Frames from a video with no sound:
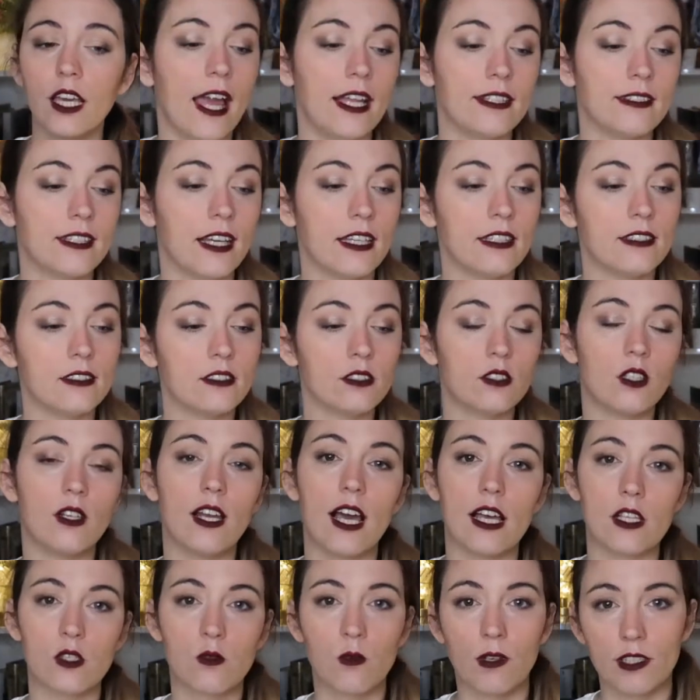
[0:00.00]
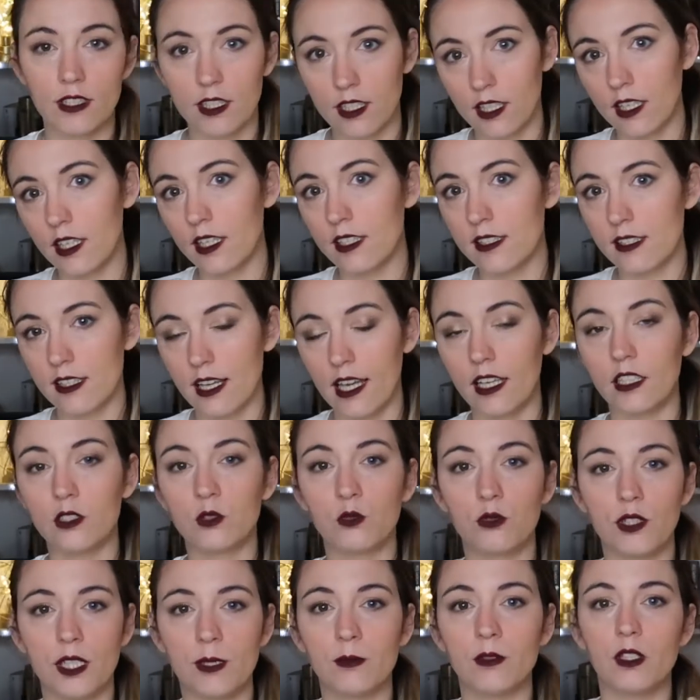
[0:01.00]
And then the last one is like
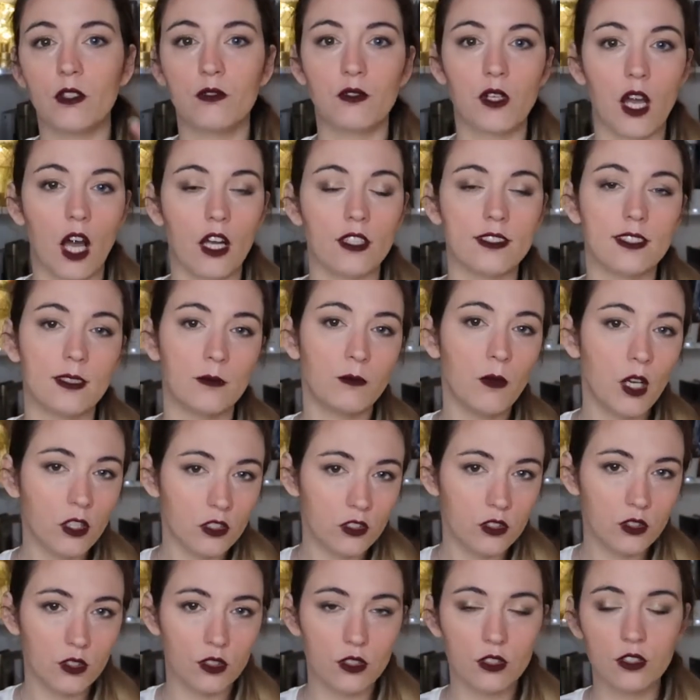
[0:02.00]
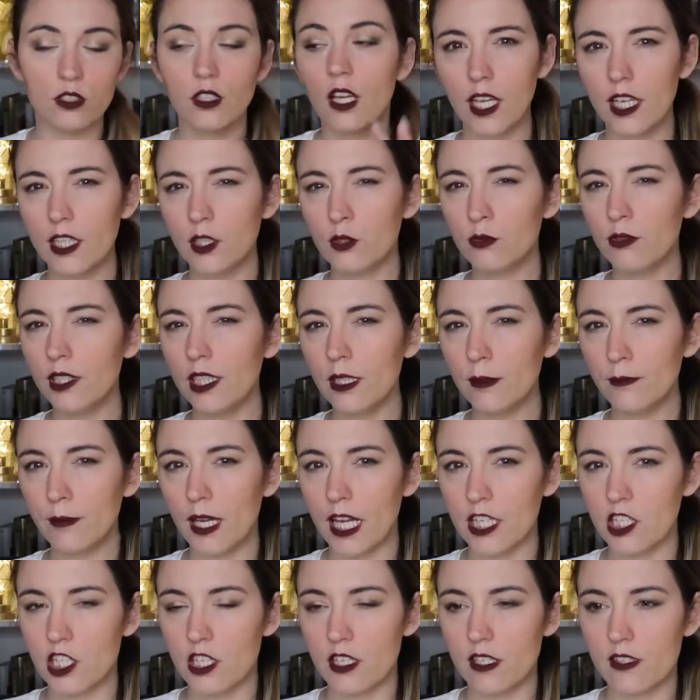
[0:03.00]
Dreams of Gods and Monsters. It really
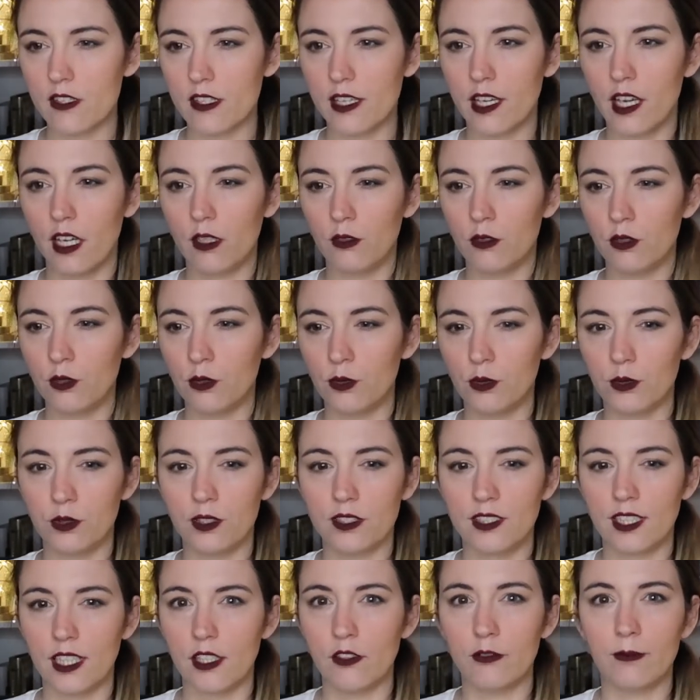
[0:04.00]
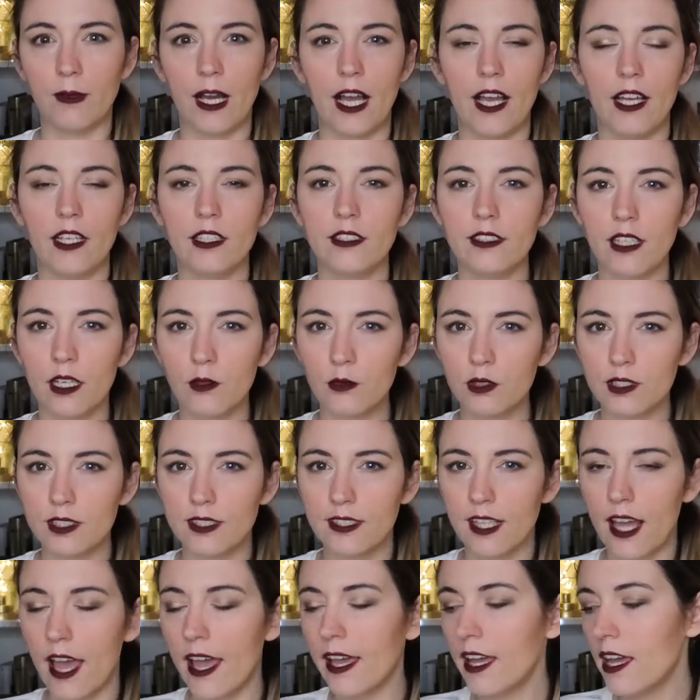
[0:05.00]
matches Karou's set of mind, I would
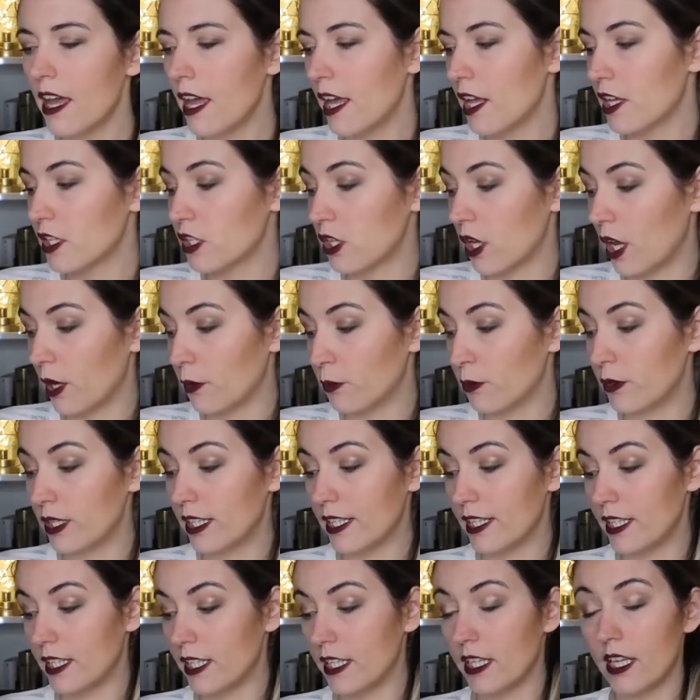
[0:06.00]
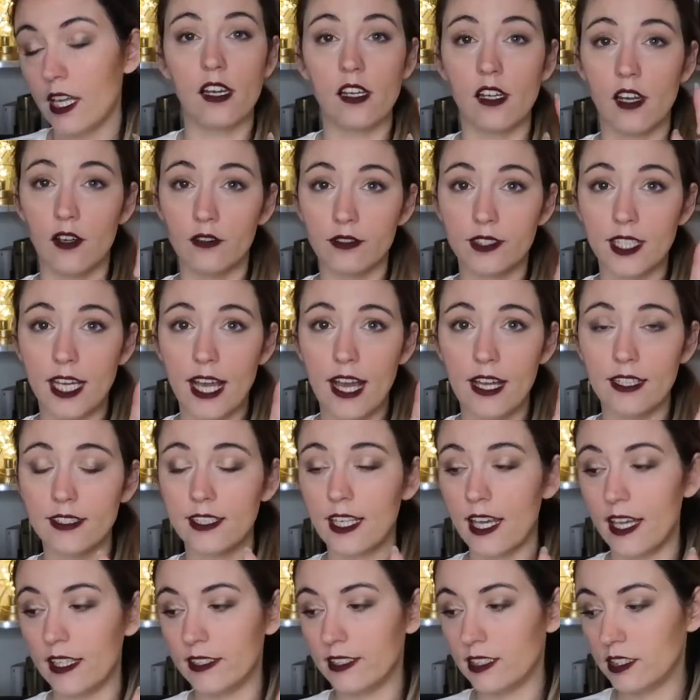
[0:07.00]
say. So I really love that,
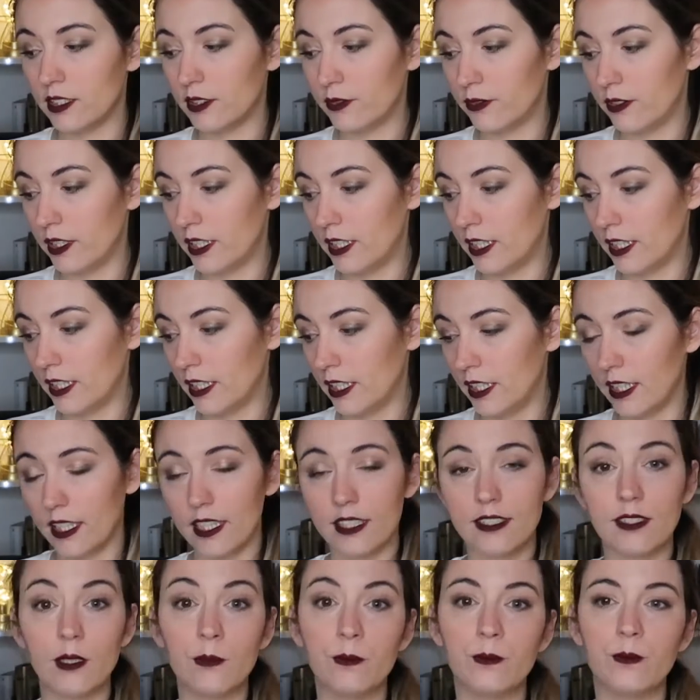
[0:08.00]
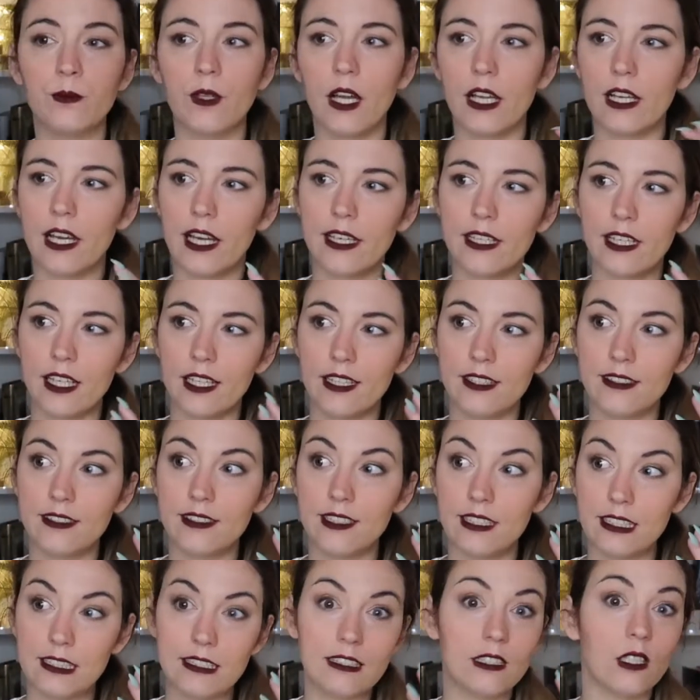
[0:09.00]
and it's very, it's a, like, it
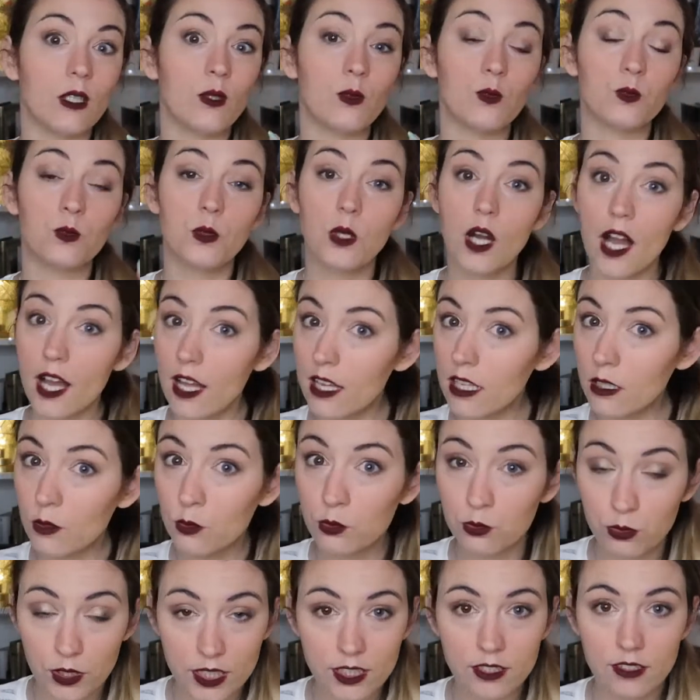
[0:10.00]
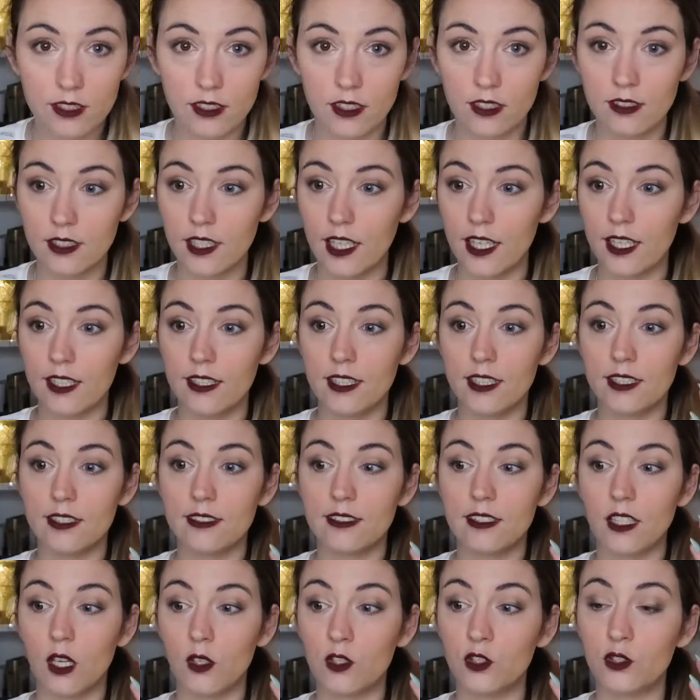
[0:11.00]
is well written. It
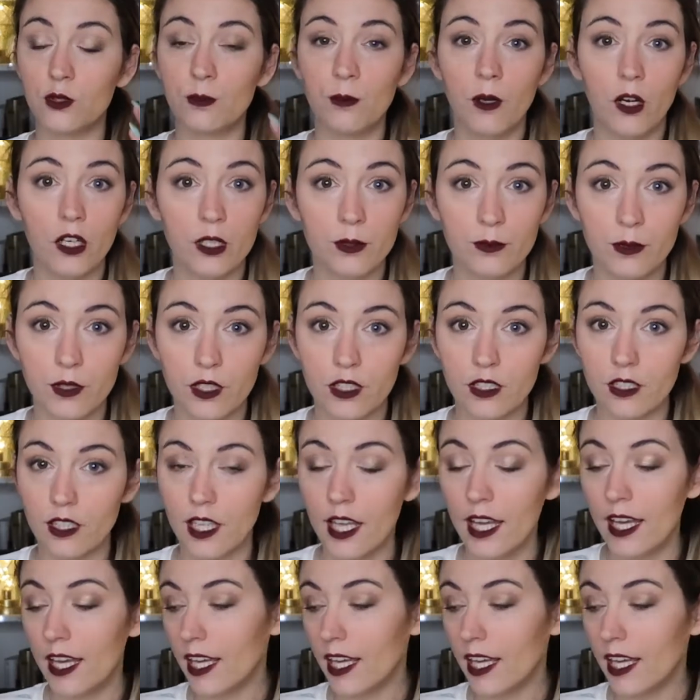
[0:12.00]
is a smart book.